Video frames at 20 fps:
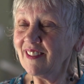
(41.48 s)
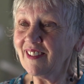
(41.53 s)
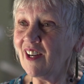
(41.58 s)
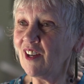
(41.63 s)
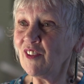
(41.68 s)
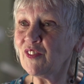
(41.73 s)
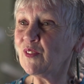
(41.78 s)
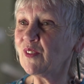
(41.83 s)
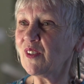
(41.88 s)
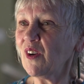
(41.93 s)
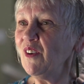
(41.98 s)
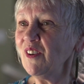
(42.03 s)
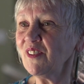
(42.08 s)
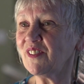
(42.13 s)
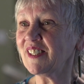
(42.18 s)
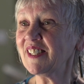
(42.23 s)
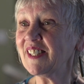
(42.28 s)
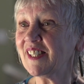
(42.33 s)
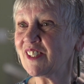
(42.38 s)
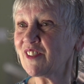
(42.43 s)
I thought, oh,
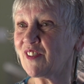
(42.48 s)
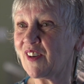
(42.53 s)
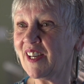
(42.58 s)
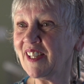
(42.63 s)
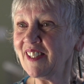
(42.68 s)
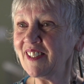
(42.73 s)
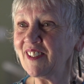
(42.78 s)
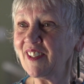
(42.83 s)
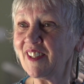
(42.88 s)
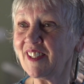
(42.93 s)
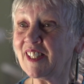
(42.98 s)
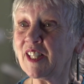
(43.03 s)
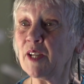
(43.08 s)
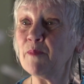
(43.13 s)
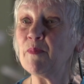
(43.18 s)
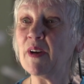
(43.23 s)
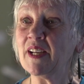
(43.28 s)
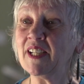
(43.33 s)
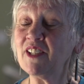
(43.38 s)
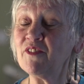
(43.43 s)
this is great, you know,
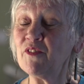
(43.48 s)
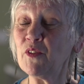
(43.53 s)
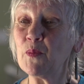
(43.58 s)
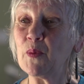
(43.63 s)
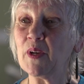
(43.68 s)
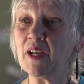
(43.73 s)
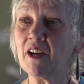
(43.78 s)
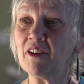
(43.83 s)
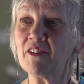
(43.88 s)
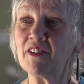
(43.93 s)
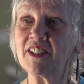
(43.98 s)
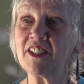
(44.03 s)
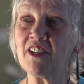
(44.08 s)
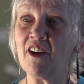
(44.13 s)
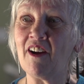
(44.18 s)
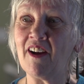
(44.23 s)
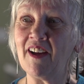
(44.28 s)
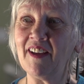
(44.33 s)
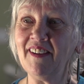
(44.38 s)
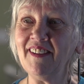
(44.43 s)
some money for when I
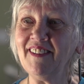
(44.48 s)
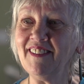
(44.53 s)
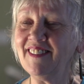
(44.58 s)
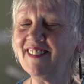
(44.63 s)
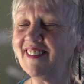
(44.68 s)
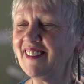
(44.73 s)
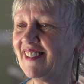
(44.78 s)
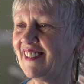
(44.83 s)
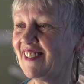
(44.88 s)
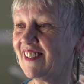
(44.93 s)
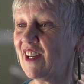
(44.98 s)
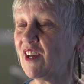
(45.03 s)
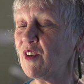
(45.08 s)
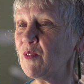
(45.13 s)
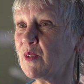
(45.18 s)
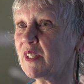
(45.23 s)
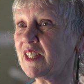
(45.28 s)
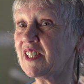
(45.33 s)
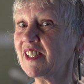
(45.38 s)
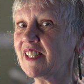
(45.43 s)
retire, you know,
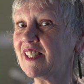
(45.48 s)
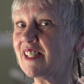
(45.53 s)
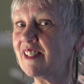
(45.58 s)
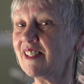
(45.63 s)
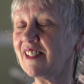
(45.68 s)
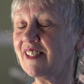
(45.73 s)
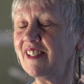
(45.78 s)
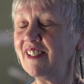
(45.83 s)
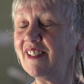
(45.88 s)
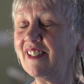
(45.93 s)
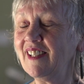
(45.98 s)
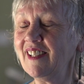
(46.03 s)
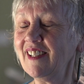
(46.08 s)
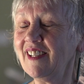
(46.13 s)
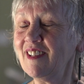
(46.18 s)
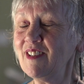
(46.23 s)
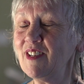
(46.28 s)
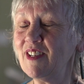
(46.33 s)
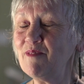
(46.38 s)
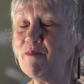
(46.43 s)
which is,
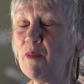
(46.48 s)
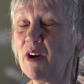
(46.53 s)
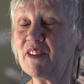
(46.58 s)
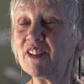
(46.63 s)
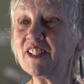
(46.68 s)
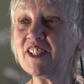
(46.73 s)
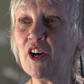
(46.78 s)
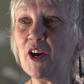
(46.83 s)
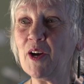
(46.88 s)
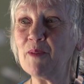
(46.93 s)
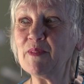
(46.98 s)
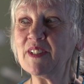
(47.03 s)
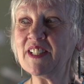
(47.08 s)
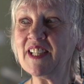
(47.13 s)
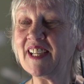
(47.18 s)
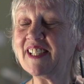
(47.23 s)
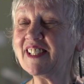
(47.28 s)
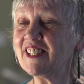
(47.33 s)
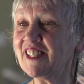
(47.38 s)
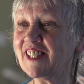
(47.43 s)
my retirement
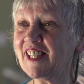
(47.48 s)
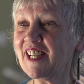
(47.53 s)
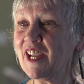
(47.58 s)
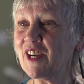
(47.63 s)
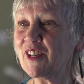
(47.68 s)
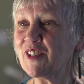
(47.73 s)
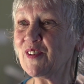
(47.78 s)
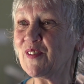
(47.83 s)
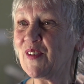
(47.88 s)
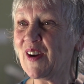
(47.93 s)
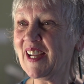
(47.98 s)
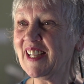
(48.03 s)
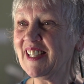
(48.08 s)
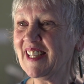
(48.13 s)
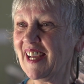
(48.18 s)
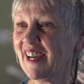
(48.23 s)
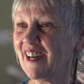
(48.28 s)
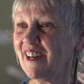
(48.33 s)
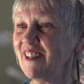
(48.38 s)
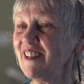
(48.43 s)
age is a year away
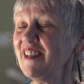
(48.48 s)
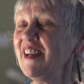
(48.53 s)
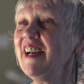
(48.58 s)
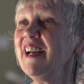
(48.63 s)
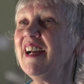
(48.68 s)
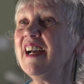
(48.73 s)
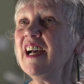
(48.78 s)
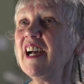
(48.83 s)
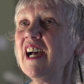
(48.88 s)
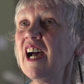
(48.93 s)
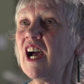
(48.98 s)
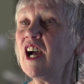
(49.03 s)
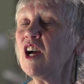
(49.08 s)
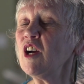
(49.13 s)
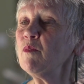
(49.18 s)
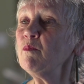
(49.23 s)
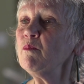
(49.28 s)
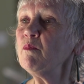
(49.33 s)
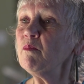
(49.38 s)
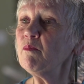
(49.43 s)
now.
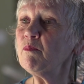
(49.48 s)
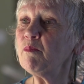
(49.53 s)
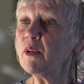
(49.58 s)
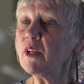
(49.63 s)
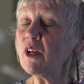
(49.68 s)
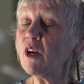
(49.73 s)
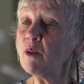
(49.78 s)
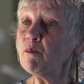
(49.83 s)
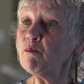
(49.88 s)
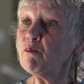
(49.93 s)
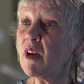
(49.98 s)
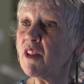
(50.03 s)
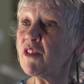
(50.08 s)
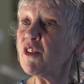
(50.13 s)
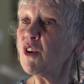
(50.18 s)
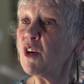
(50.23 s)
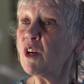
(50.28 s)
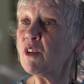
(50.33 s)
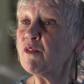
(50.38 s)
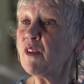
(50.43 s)
But I'm
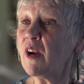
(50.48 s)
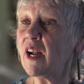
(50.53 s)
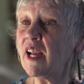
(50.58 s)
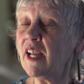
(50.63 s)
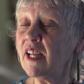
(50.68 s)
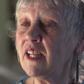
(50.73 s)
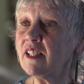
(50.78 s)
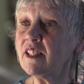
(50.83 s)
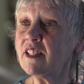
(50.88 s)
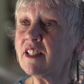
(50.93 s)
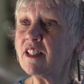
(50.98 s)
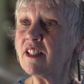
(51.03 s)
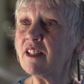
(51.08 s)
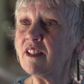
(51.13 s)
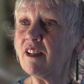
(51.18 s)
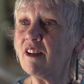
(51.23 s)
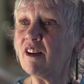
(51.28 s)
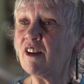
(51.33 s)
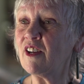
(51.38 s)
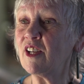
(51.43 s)
mother of 8,
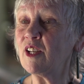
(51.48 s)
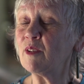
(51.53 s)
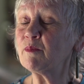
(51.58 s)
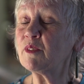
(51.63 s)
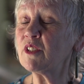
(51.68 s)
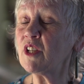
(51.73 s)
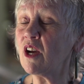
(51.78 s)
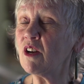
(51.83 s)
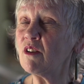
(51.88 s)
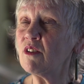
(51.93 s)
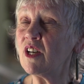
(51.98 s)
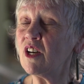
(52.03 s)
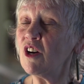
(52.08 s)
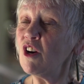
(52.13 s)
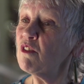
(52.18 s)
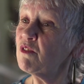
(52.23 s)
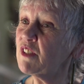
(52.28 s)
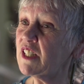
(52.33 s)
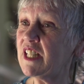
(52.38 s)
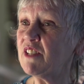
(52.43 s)
I am taua
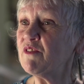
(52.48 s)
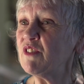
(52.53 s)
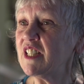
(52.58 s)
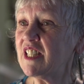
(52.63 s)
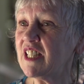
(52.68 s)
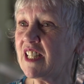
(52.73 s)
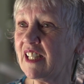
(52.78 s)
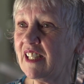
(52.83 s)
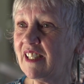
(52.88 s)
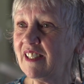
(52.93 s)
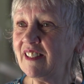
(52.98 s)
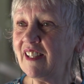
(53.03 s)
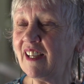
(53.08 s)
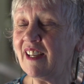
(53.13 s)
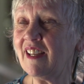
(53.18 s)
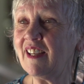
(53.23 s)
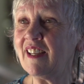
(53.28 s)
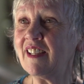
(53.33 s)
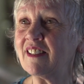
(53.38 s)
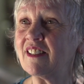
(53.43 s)
of 17
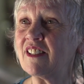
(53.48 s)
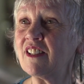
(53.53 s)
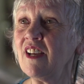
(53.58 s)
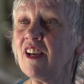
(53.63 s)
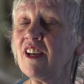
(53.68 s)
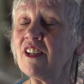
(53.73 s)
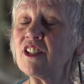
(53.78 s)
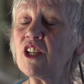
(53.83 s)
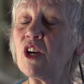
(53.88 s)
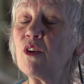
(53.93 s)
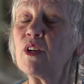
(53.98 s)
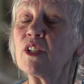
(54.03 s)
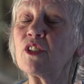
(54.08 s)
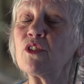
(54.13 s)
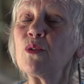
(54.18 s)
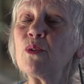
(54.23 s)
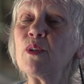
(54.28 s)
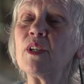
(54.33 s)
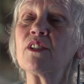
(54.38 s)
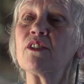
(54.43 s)
and taua
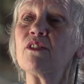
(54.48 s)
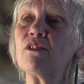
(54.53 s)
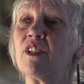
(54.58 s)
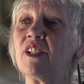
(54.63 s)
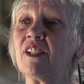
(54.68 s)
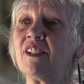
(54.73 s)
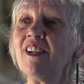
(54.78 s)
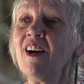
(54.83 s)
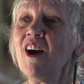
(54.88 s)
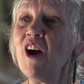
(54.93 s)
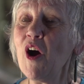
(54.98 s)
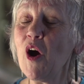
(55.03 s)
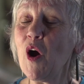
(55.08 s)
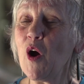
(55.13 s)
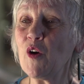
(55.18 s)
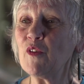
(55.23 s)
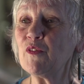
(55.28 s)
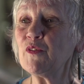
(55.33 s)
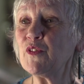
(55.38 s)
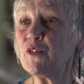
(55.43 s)
tuarua
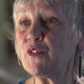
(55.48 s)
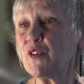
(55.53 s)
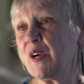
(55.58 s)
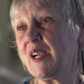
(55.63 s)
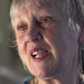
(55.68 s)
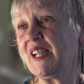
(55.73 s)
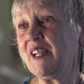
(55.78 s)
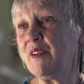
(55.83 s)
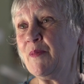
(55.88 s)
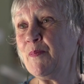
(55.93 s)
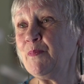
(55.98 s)
of 3.